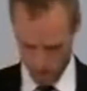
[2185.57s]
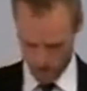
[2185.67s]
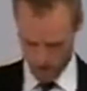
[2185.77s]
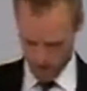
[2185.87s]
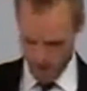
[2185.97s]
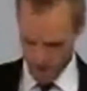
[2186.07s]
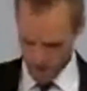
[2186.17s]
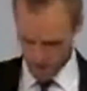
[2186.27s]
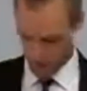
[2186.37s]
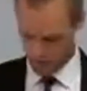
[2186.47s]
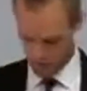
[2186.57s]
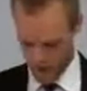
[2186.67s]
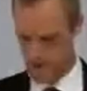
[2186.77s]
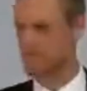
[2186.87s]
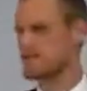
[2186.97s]
with its sounding
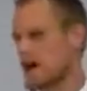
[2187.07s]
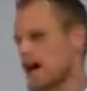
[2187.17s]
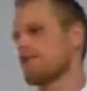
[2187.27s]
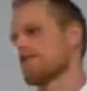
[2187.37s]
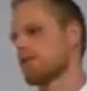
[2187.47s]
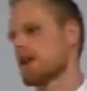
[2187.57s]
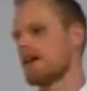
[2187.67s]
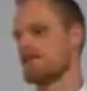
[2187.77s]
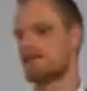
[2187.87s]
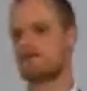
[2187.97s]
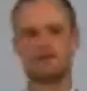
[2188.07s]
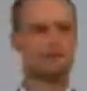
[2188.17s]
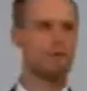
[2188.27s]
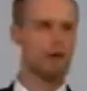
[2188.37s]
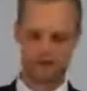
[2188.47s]
refrain of death, we have these two
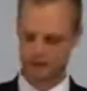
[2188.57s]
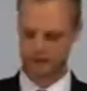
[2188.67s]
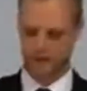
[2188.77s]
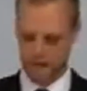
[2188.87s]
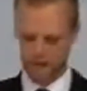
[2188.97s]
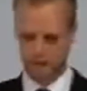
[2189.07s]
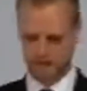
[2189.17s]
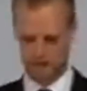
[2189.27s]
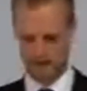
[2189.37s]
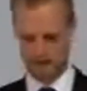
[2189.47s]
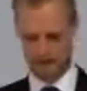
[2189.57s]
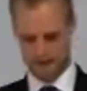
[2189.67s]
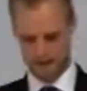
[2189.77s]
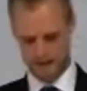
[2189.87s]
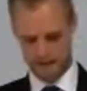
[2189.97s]
points of light.
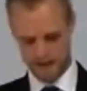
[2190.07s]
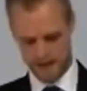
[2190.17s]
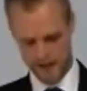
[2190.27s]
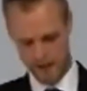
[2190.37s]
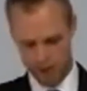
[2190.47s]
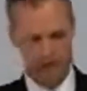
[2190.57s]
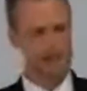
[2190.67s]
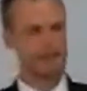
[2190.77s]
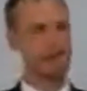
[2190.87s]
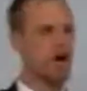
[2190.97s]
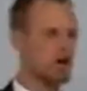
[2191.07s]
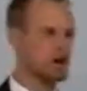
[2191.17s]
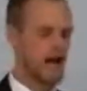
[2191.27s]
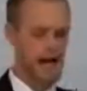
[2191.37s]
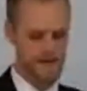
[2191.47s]
As we read the
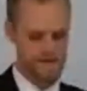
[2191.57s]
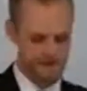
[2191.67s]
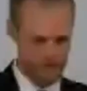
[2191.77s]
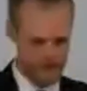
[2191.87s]
long lives of